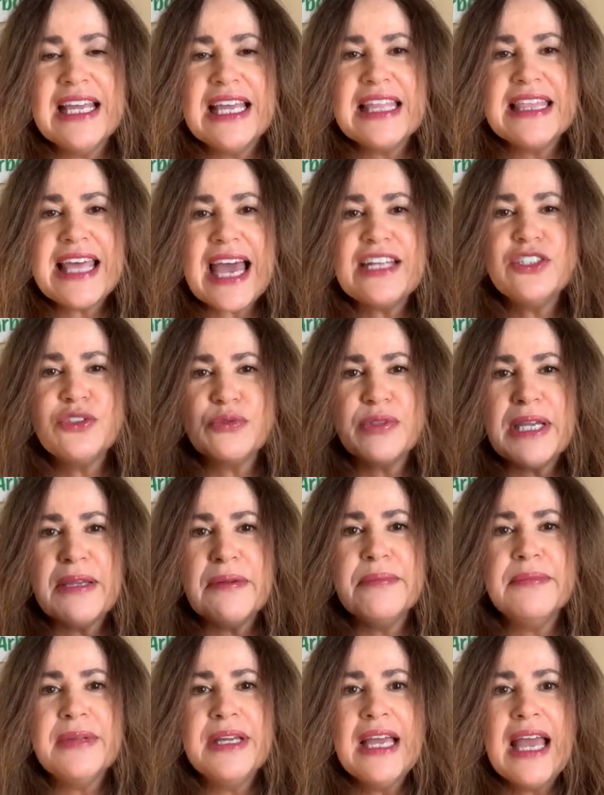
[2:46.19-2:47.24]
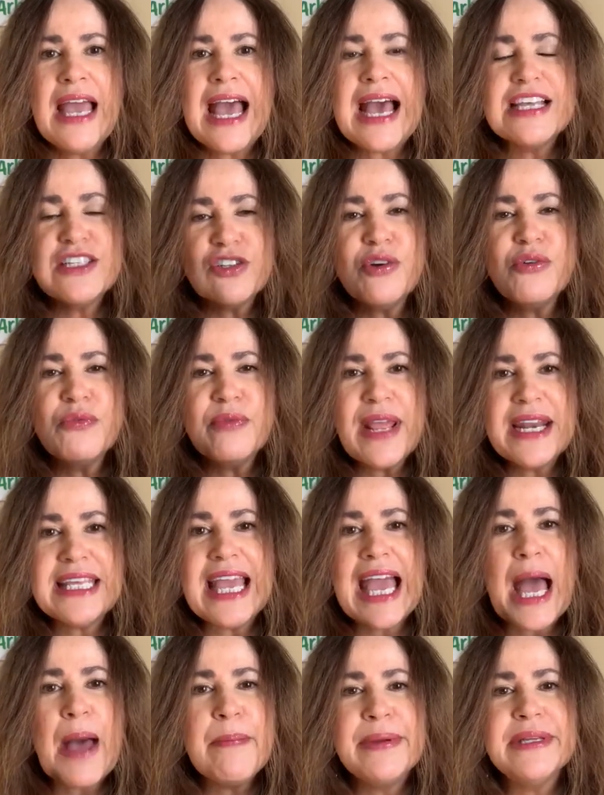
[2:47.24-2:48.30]
that dream has already
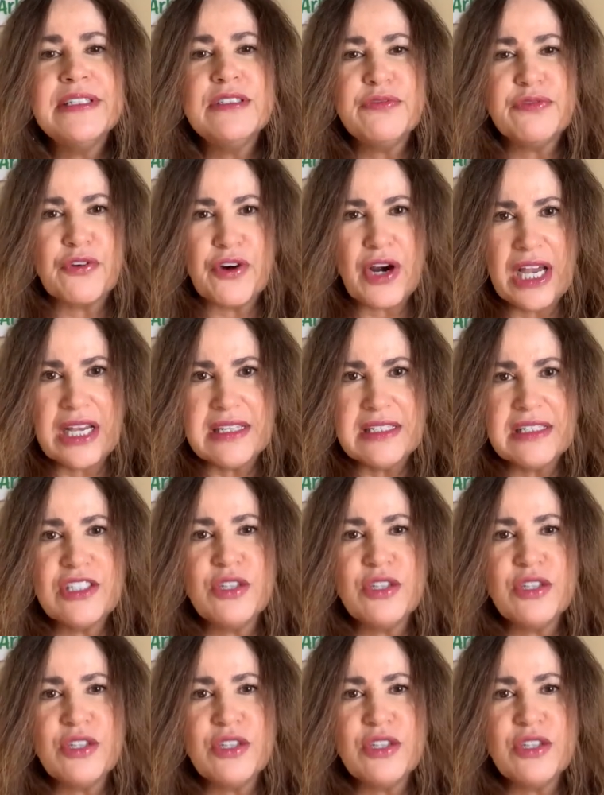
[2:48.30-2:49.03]
happened for us.